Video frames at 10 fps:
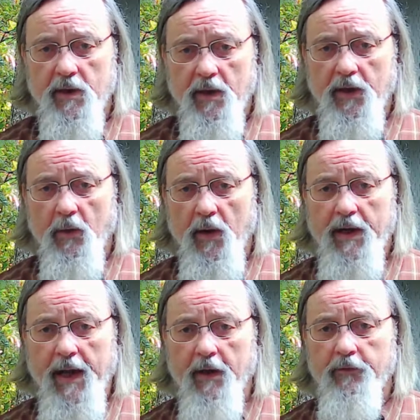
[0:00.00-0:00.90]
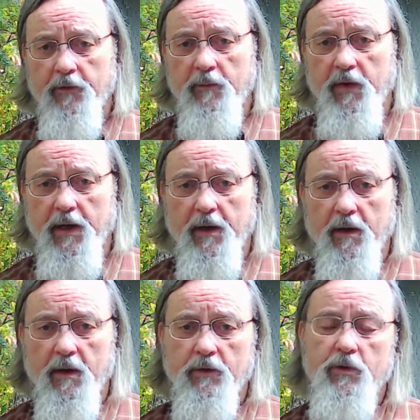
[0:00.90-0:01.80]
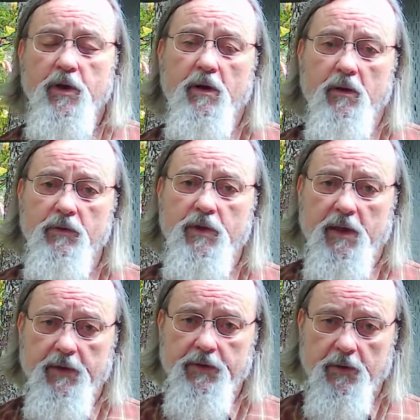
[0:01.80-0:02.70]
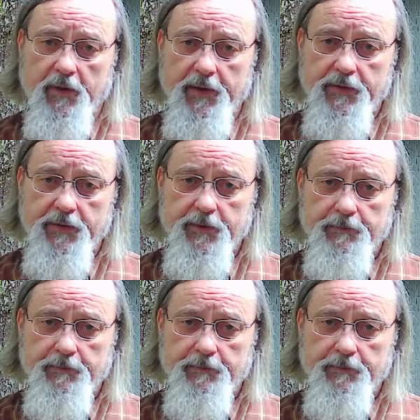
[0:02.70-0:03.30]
and they went out from there to their own territories."